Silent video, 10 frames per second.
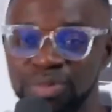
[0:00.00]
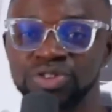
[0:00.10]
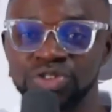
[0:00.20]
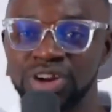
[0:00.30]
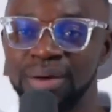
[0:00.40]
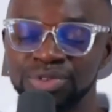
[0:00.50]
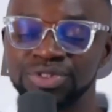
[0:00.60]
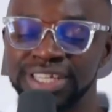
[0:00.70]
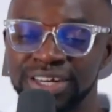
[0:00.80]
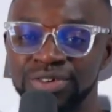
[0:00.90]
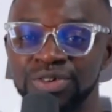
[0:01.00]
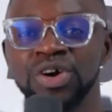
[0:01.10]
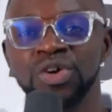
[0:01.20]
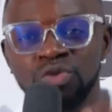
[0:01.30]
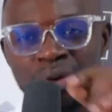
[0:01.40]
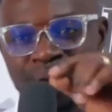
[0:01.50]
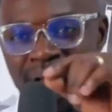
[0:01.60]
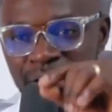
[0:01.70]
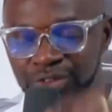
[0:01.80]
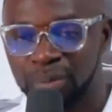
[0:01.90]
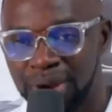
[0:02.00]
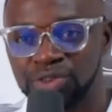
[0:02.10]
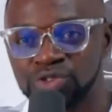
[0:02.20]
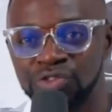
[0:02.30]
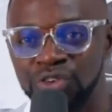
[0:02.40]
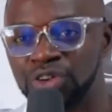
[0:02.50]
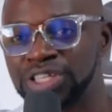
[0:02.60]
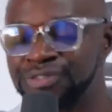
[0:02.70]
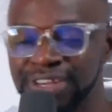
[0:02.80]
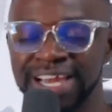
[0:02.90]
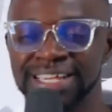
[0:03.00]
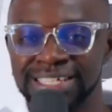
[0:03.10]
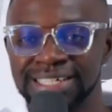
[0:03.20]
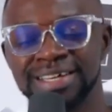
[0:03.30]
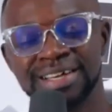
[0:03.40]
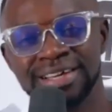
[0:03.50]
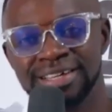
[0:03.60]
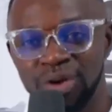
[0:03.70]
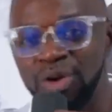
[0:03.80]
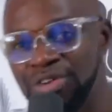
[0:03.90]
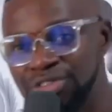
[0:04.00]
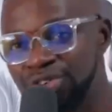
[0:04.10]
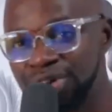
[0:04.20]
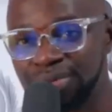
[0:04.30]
be subscribe to channel no wo mi adoma no so for notification yanko heavy do